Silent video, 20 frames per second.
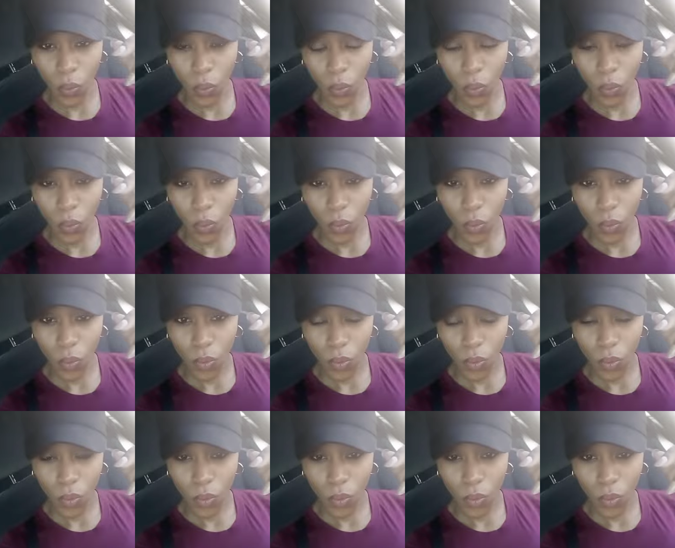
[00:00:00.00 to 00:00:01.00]

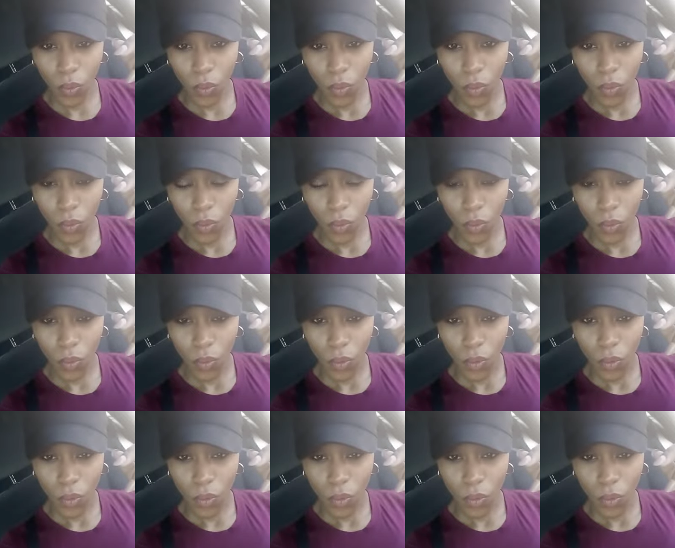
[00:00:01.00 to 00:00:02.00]
Nothing is said.